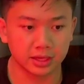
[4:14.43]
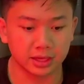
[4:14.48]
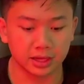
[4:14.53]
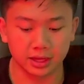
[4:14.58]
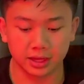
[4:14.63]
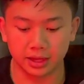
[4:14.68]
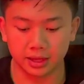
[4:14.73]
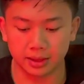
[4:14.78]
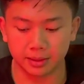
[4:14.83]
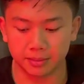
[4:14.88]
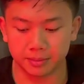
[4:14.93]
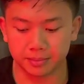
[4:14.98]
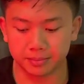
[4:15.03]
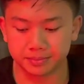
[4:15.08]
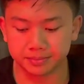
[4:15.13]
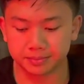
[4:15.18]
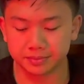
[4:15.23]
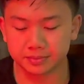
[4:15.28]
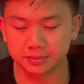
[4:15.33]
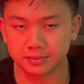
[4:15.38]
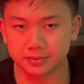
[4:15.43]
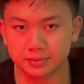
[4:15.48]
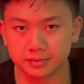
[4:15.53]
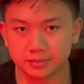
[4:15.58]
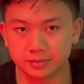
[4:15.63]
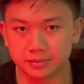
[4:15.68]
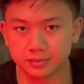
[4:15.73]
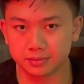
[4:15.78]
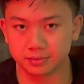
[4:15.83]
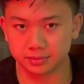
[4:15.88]

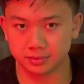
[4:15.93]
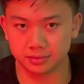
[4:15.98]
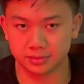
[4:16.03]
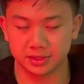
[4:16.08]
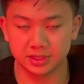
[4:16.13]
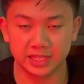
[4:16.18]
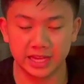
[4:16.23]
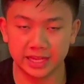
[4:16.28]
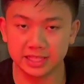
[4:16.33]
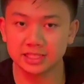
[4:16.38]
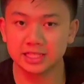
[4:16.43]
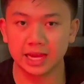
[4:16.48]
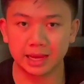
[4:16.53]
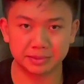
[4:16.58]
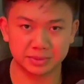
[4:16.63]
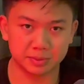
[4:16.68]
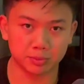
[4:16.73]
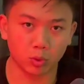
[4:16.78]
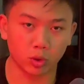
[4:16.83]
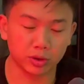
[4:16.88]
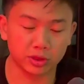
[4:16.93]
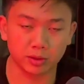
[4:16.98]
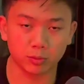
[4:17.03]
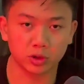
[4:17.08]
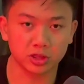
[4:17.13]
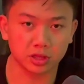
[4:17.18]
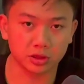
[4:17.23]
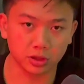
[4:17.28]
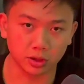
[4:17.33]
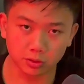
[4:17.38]
10 times more than
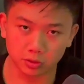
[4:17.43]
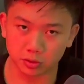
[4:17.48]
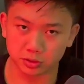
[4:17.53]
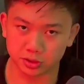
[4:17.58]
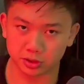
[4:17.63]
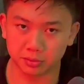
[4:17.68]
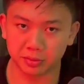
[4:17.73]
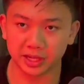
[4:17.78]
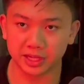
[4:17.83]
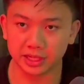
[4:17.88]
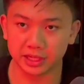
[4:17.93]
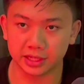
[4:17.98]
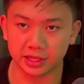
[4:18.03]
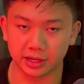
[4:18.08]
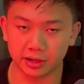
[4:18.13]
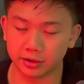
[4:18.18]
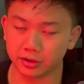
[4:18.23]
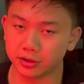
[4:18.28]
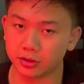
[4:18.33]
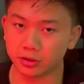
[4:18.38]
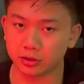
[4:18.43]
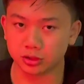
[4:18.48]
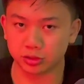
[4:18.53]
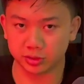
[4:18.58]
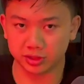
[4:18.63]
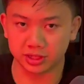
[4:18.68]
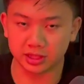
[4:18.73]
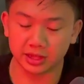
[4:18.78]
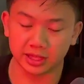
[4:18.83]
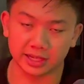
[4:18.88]
what the locals are making here. You're
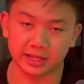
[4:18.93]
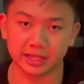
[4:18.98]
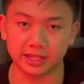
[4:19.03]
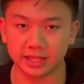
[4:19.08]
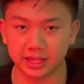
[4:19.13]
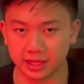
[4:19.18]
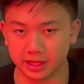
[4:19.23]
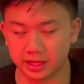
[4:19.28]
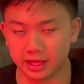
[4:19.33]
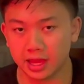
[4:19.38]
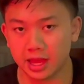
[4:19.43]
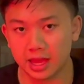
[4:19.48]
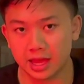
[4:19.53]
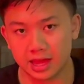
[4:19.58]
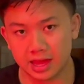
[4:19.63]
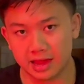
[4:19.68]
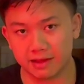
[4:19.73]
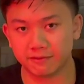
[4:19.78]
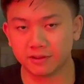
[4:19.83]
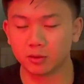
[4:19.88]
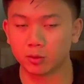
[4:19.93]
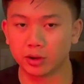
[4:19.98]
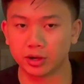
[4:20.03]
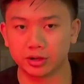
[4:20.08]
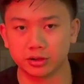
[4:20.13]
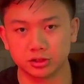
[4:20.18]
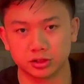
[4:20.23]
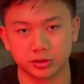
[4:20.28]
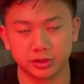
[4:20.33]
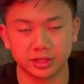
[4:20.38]
treated like a king. Everywhere
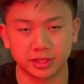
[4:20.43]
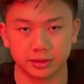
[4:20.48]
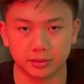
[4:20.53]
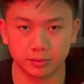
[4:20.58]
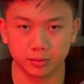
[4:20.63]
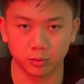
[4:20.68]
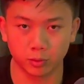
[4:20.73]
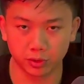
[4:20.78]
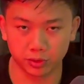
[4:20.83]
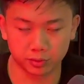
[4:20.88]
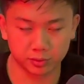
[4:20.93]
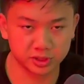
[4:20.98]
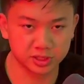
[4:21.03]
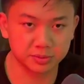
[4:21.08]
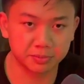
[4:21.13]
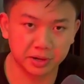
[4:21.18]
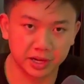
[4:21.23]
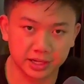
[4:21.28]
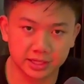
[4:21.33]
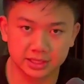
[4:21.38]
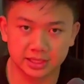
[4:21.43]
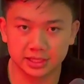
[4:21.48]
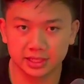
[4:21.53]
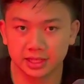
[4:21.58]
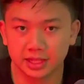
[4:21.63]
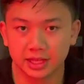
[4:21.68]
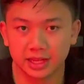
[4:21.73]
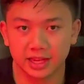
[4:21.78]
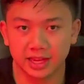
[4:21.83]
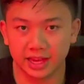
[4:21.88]
you're treated with respect
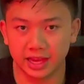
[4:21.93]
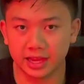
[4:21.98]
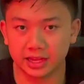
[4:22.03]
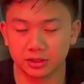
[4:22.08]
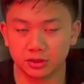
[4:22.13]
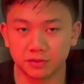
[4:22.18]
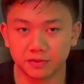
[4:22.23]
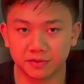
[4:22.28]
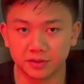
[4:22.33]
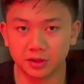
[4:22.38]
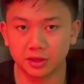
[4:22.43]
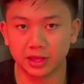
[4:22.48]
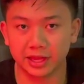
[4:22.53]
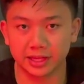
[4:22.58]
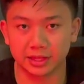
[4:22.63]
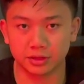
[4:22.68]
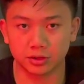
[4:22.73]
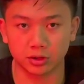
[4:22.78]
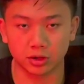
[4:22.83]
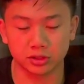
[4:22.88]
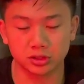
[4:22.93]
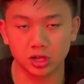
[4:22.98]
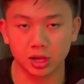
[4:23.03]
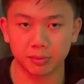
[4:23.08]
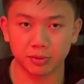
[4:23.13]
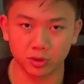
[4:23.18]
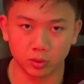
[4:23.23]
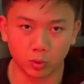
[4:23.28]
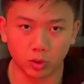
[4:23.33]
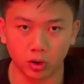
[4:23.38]
and you feel like you're on
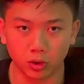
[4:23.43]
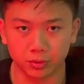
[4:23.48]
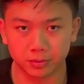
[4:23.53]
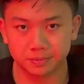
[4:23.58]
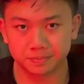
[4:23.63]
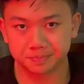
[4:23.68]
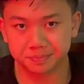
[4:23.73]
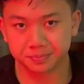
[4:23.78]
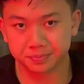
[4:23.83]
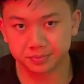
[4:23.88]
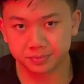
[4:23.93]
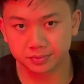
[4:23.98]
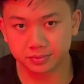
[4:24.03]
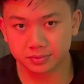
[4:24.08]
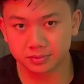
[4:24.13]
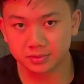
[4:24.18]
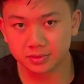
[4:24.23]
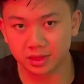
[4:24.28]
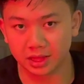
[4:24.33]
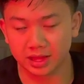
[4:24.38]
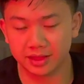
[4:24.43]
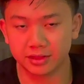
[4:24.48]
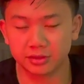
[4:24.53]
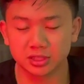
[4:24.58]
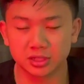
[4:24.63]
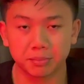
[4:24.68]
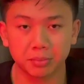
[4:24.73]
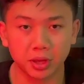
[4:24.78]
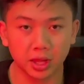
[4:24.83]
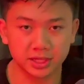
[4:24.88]
top of the world. And
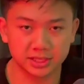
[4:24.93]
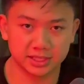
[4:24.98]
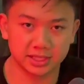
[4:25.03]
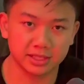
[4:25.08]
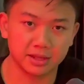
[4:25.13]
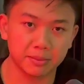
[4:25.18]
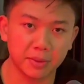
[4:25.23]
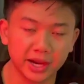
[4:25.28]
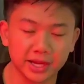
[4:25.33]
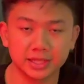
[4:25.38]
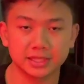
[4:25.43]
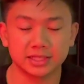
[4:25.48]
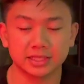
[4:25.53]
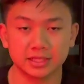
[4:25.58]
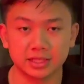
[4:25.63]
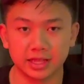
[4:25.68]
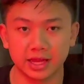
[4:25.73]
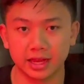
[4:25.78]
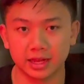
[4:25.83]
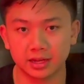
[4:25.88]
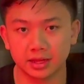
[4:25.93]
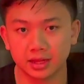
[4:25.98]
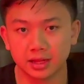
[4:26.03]
there's a plus and a minus to that.